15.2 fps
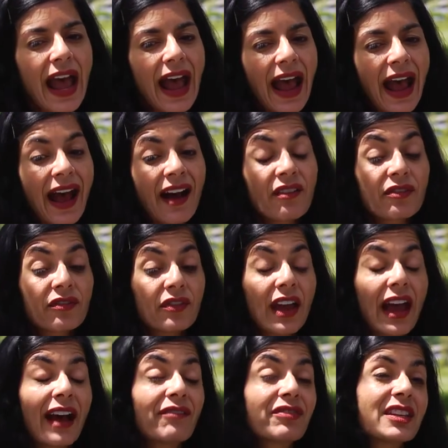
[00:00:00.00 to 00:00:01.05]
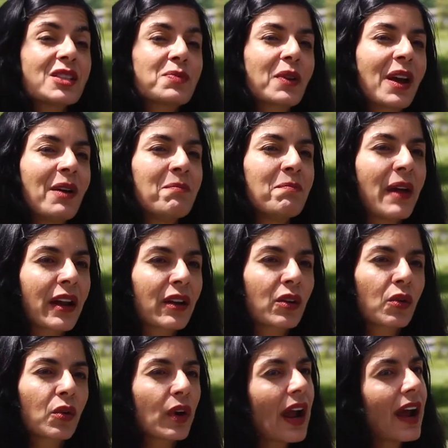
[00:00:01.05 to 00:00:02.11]
Have things become better,
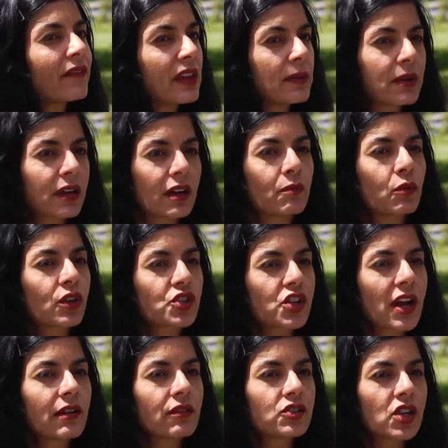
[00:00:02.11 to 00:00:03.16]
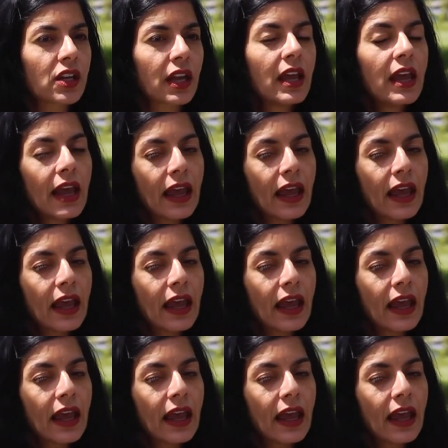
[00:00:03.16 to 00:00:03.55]
or have they become more challenging?